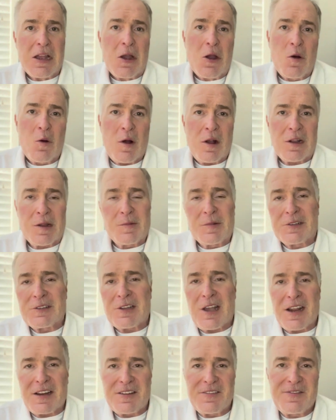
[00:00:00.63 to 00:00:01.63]
Welcome to
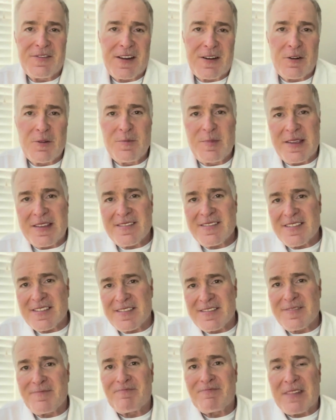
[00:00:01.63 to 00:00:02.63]
Talking Federal
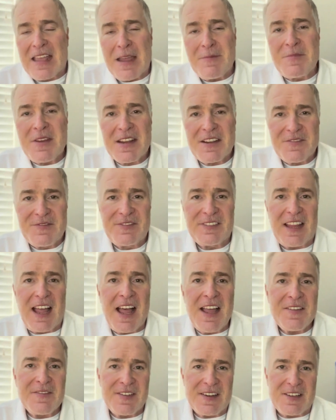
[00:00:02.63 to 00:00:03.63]
Business. I'm Nick
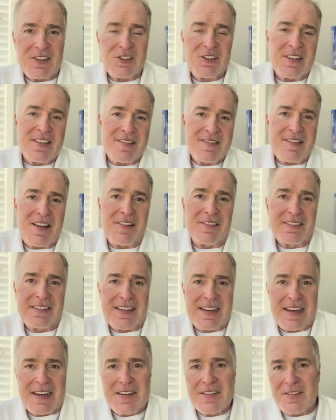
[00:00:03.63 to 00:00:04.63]
Vlahovic, consultant
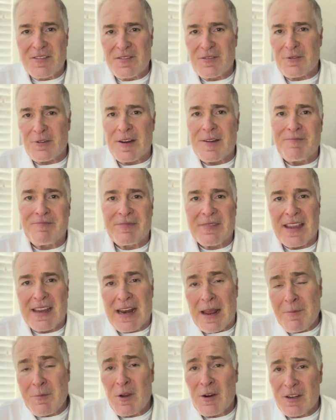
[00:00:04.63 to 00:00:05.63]
to industry, and
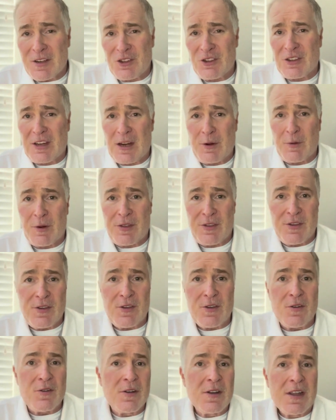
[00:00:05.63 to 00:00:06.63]
I'm going to share with
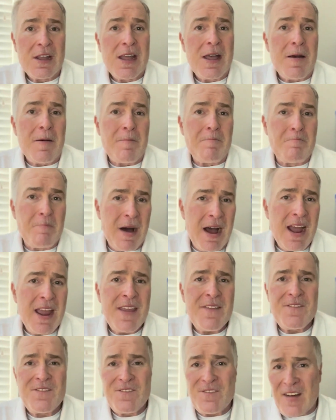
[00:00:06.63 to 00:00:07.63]
you my
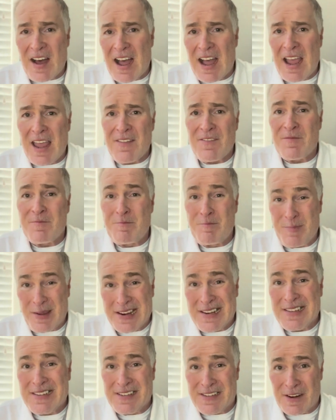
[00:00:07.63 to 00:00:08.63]
5
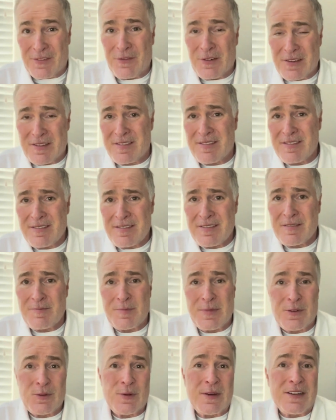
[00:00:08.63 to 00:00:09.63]
big differences
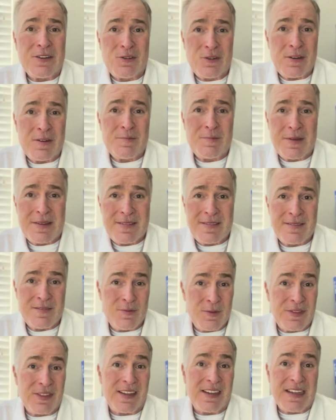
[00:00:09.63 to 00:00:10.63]
between doing
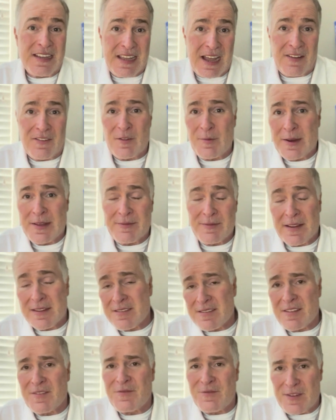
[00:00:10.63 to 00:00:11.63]
business with the government,
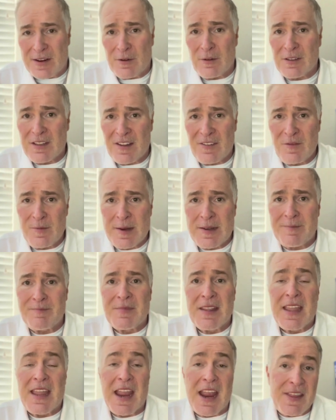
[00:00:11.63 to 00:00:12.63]
that's the federal
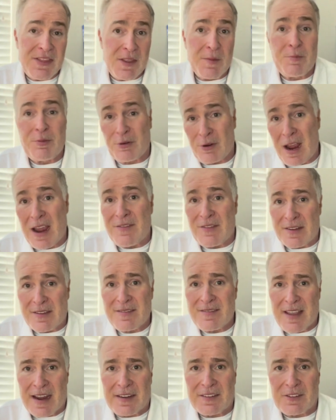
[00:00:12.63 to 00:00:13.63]
government, and the private
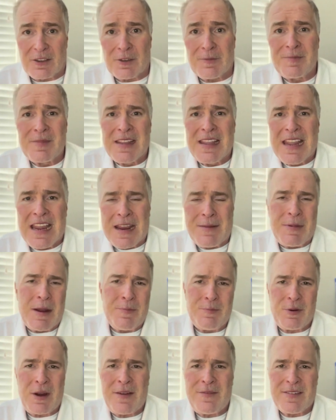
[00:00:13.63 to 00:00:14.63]
sector. And by
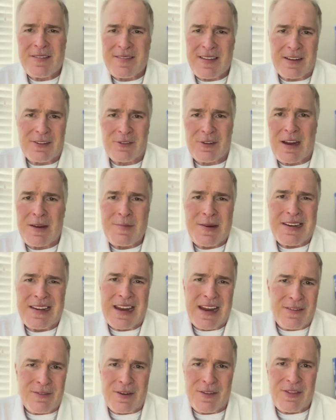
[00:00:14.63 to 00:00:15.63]
private sector, I mean
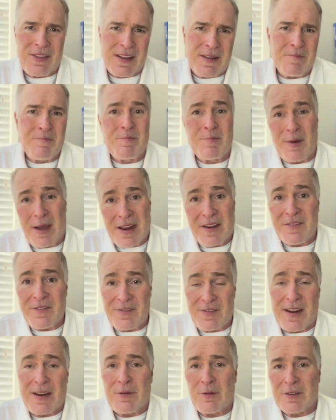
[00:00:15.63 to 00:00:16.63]
everything but
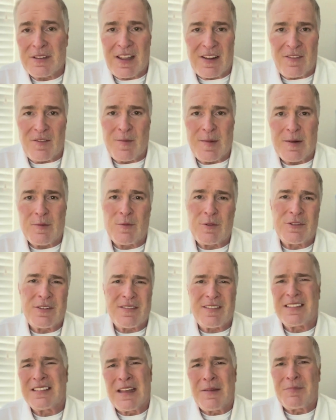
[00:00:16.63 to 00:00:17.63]
federal government. We'll
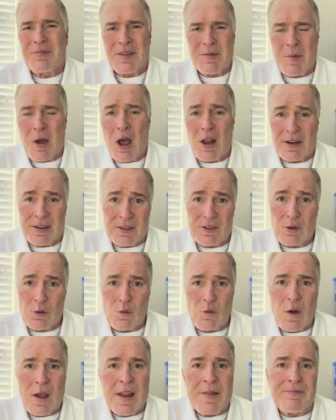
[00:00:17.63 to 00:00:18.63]
just lump them all into
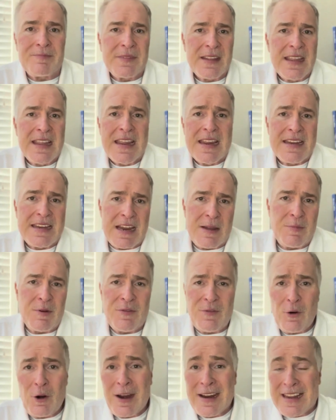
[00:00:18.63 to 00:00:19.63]
one. Now,
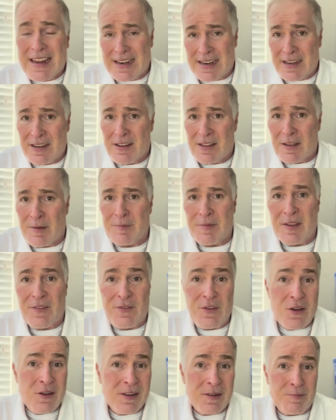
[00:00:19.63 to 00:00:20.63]
before I get into them,
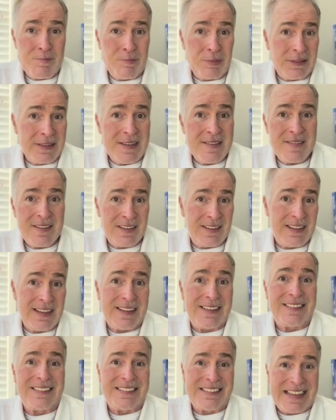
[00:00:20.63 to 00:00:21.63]
if you could please
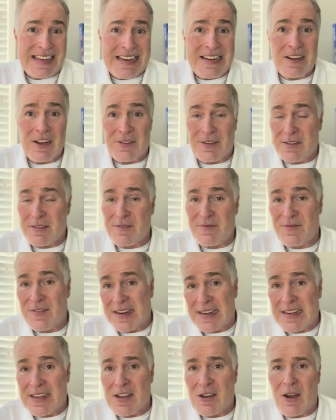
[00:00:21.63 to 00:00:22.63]
click like on this
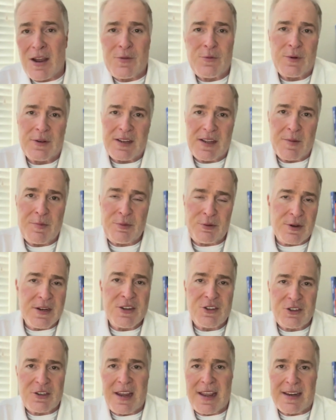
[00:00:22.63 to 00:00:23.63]
video, I'd really
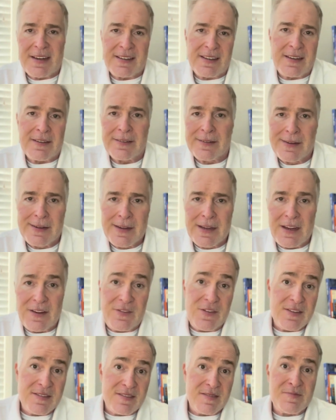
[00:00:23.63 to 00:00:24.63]
appreciate it. And
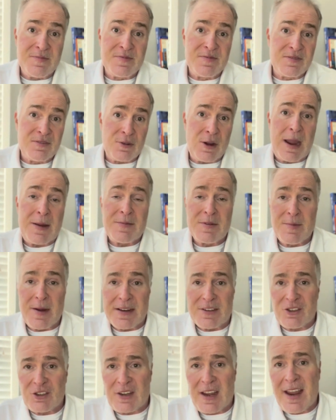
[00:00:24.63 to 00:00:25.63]
if you subscribe to my
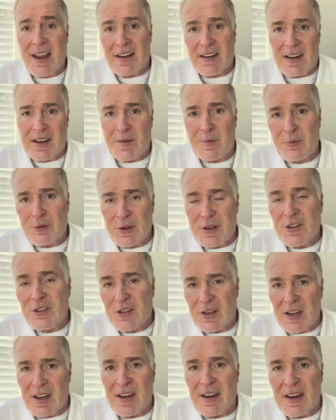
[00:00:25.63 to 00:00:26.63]
channel, I'd
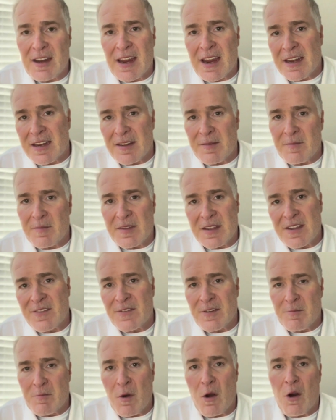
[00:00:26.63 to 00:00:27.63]
appreciate it
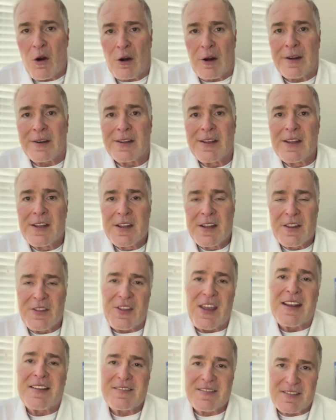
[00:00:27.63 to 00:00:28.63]
even more. And
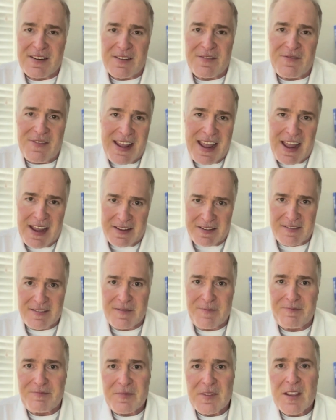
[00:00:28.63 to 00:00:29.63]
thanks in
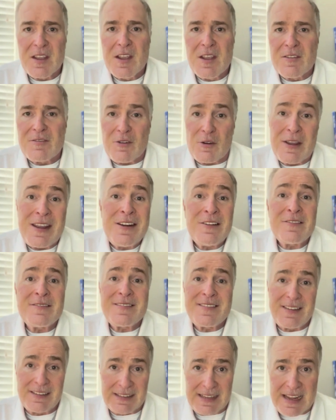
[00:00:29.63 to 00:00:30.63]
advance. So
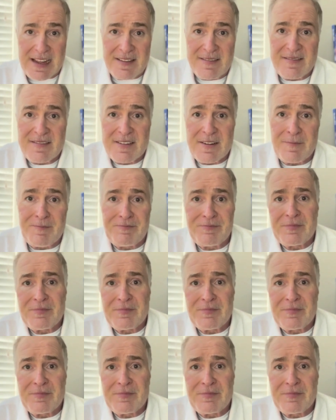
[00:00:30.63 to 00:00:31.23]
here's the list.